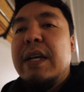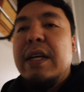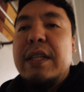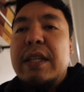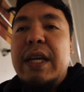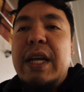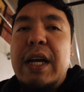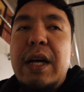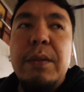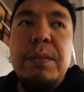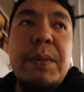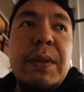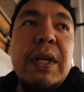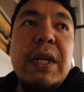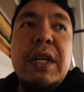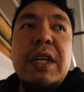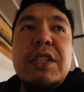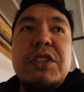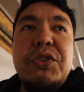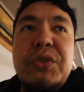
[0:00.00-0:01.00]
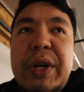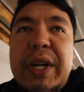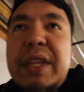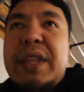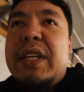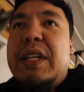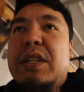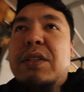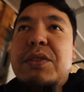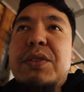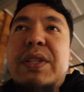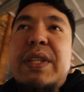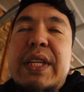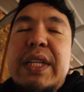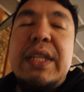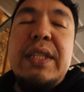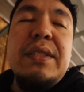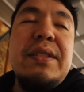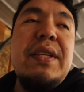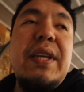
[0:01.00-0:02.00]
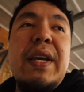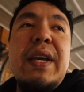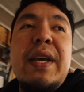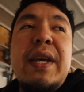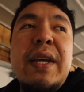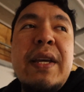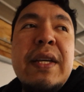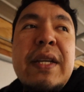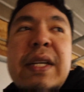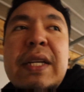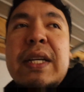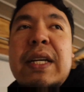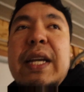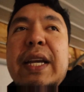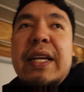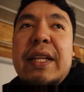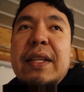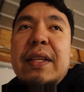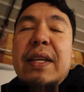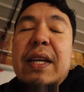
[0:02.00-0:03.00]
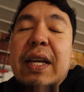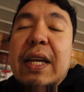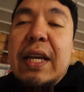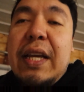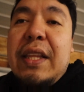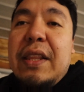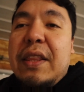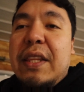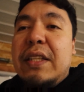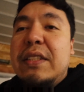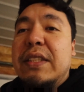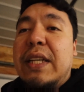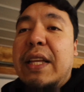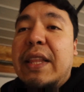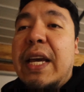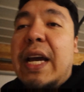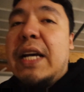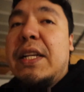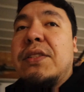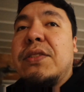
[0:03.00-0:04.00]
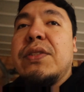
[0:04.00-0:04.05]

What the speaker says: to help strengthen those things and things like that.